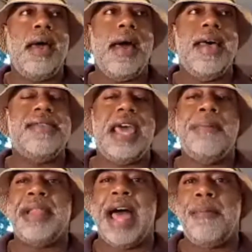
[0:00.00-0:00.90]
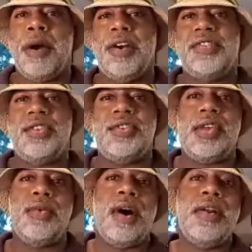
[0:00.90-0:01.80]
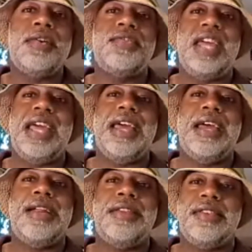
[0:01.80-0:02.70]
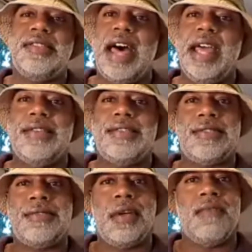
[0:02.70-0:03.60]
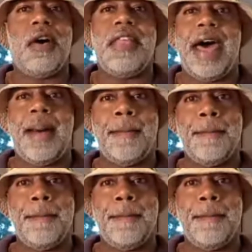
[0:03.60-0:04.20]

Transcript: as a Black person, do you understand the science of all that?